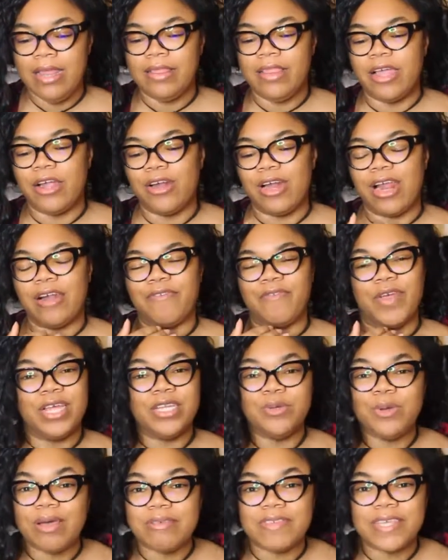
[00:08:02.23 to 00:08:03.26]
They are not
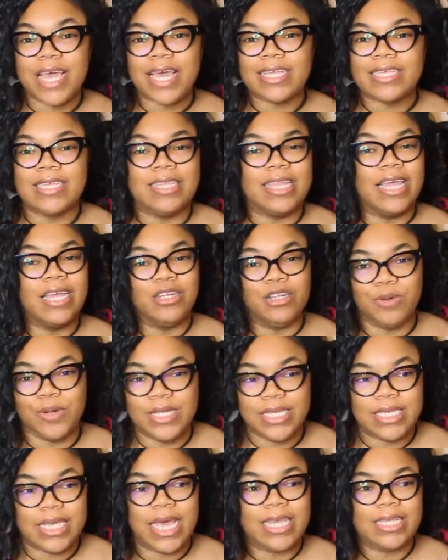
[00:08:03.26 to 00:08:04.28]
afraid to have sex. They
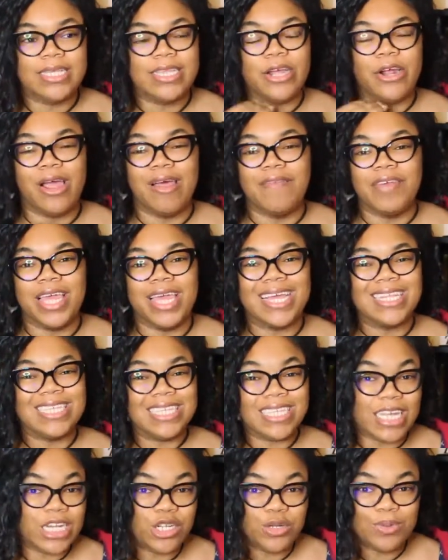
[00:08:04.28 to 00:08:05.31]
enjoy sex. They're having it
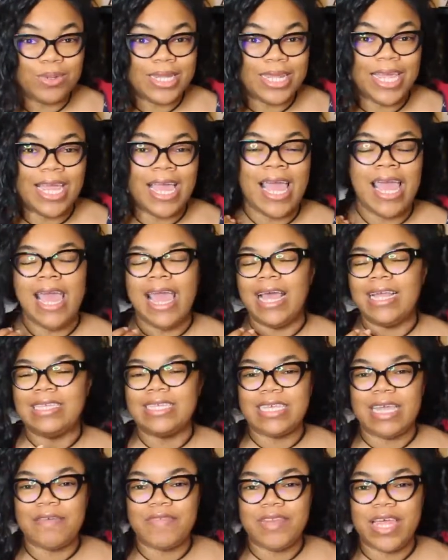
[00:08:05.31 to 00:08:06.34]
consensually and
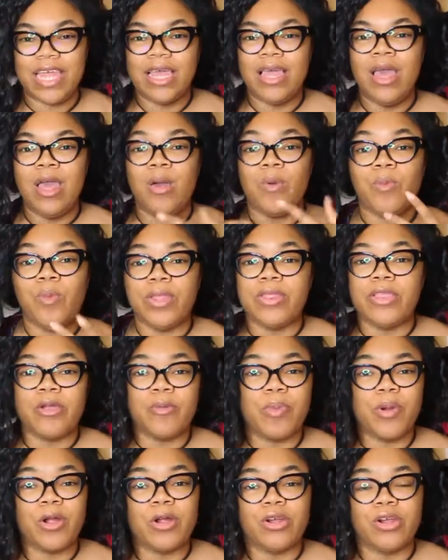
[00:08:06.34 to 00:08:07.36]
safely with their
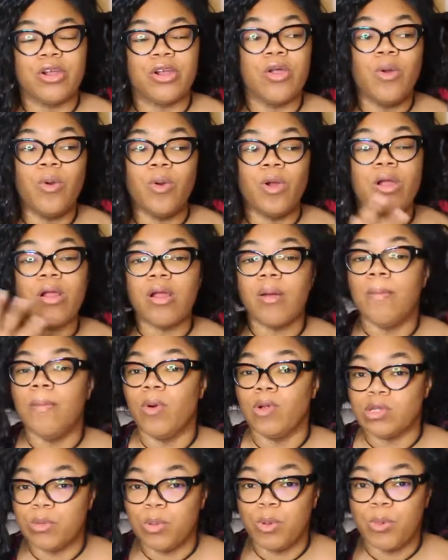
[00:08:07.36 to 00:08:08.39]
partner or
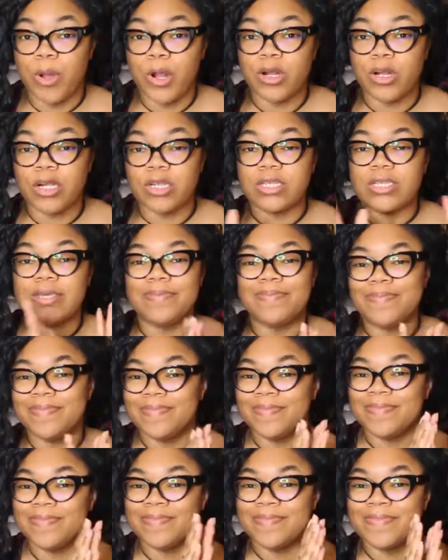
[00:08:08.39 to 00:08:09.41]
multiple partners.
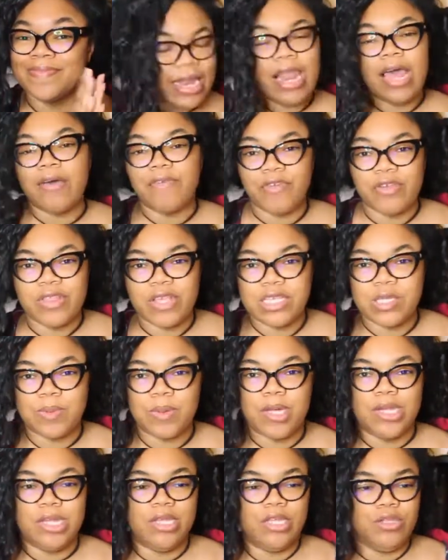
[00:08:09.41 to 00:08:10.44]
Now for this
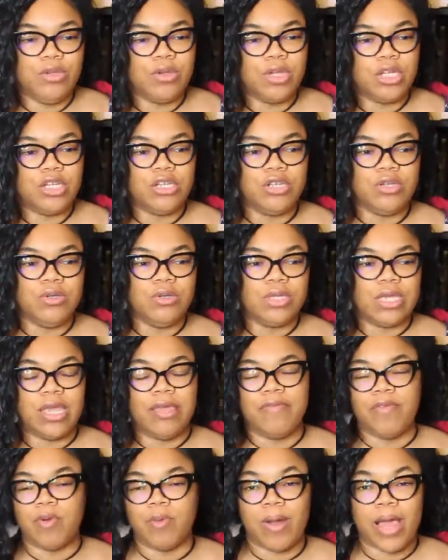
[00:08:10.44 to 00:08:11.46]
one, you can choose
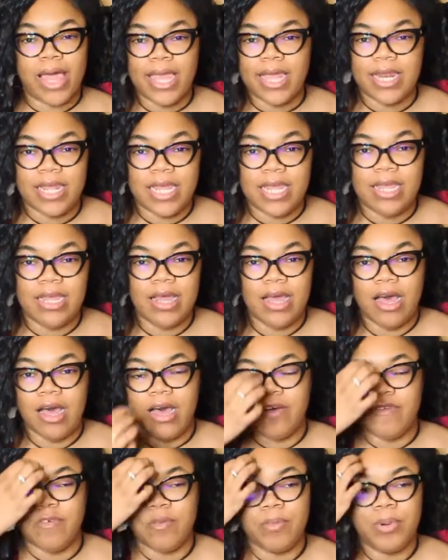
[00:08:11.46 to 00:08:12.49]
a variety
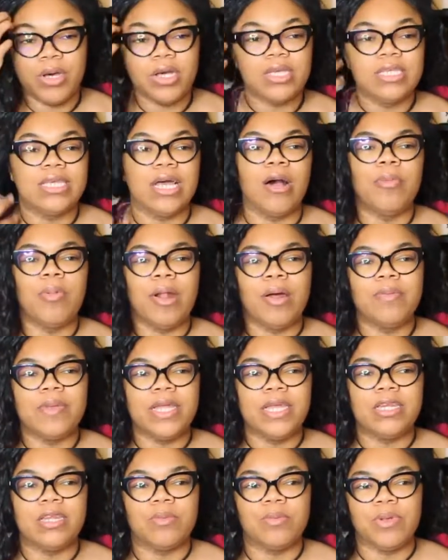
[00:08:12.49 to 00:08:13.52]
of books. I'll
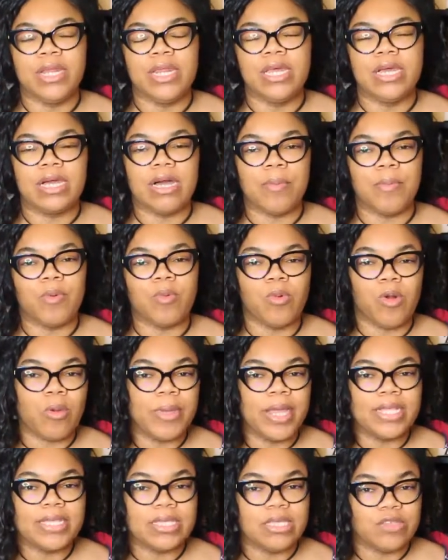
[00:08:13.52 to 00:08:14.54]
probably end up reading a couple
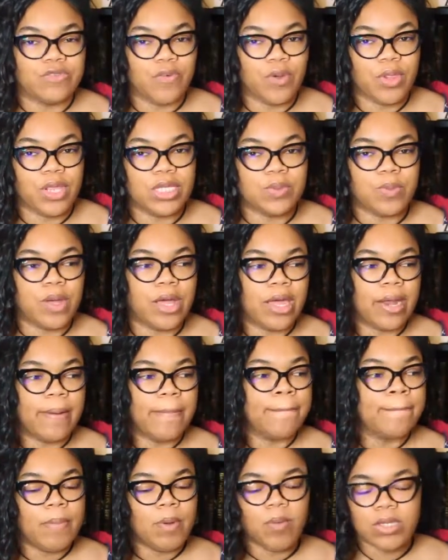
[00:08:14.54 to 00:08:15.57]
romances for this
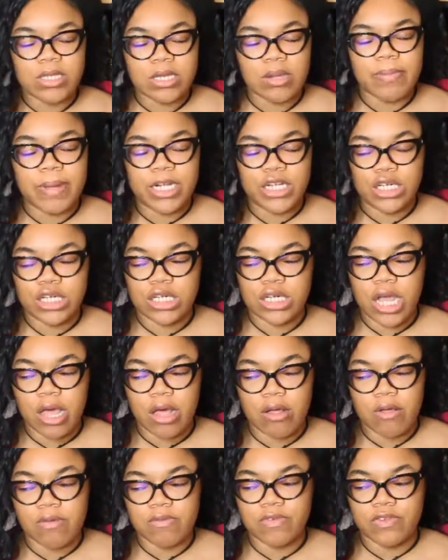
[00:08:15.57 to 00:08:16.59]
one, but what's on my
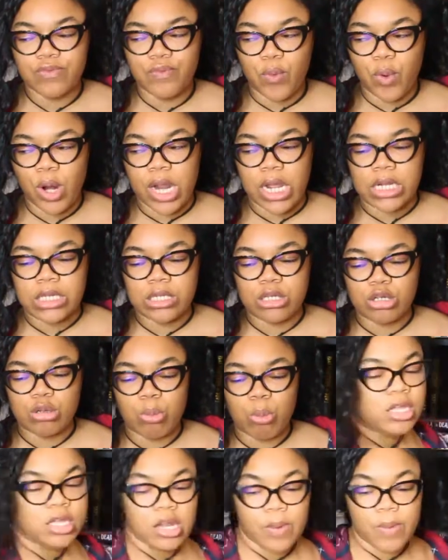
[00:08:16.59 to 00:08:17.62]
shelves for it?
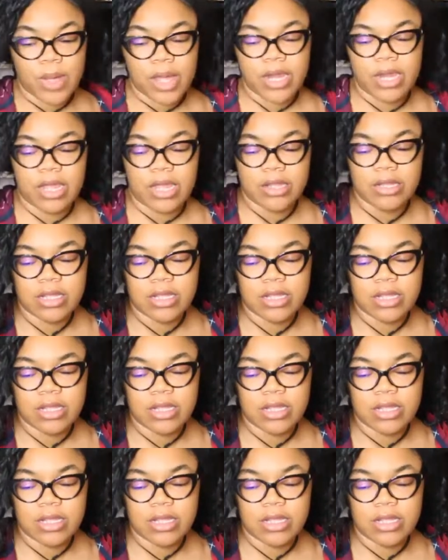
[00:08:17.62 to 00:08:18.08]
You know what?